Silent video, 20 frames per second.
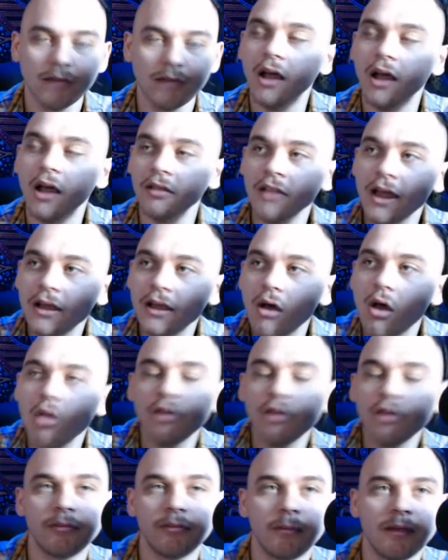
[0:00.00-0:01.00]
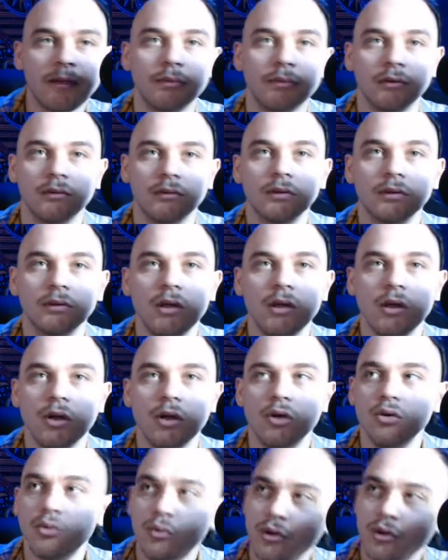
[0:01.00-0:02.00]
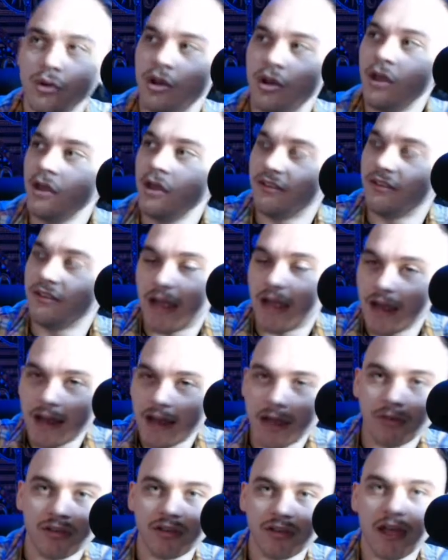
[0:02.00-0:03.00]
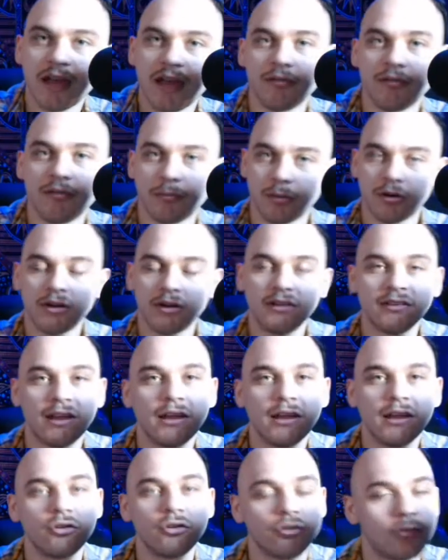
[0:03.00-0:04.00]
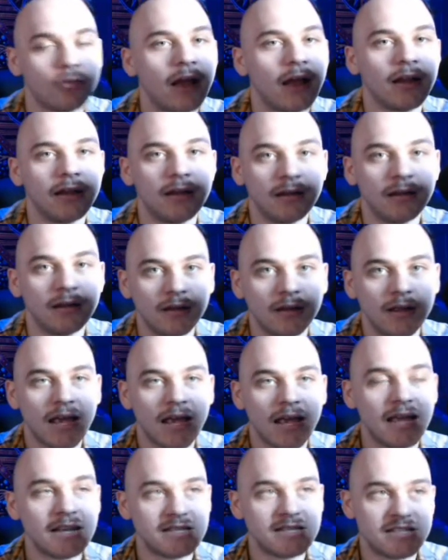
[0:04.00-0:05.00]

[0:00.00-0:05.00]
Unlike all these people who would stand outside of a Bernie Sanders rally and